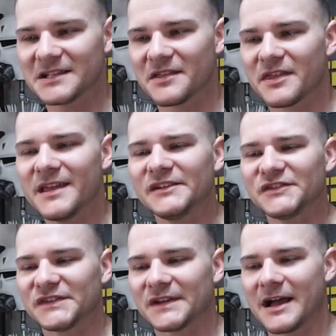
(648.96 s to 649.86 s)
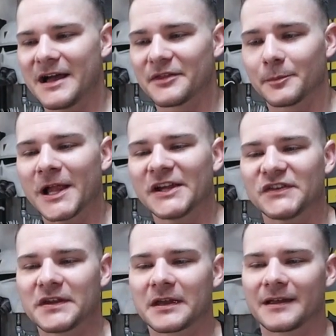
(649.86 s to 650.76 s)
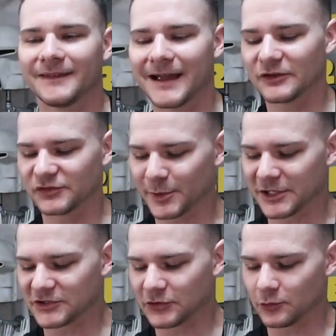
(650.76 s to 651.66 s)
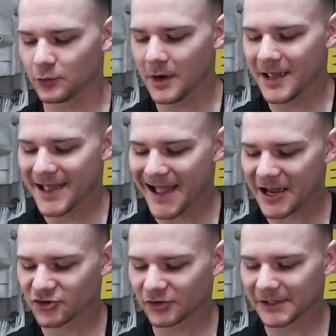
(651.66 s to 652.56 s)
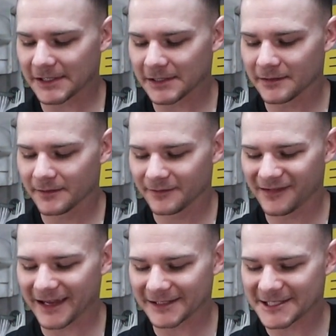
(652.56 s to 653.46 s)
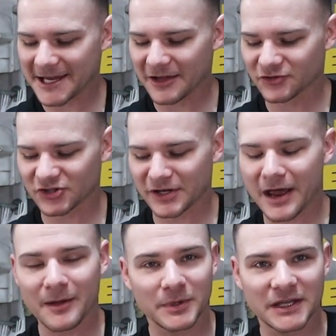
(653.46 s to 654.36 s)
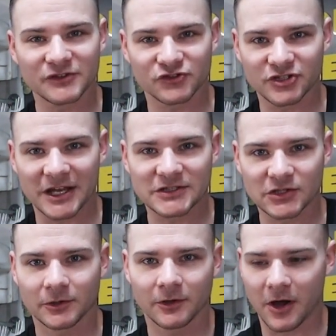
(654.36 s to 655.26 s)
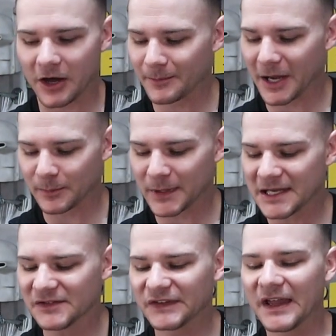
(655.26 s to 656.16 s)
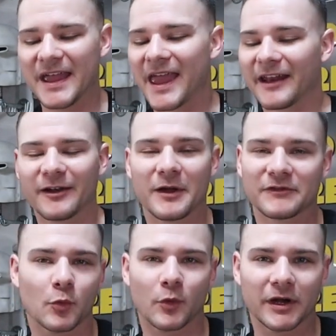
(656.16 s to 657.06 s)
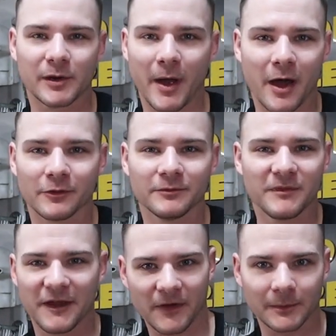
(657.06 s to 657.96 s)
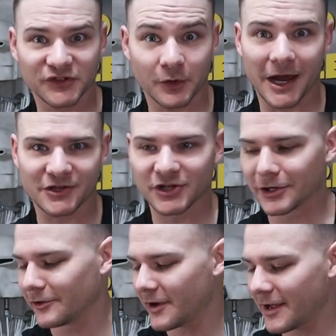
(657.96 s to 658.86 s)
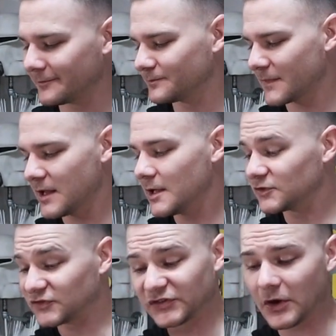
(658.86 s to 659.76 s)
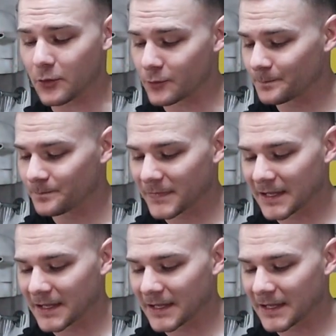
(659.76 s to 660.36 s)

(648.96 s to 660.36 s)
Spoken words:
this, the plastic allows me to actually like touch and not be as gentle on my piece, and I don't have to worry about if I'm scratching it or not. So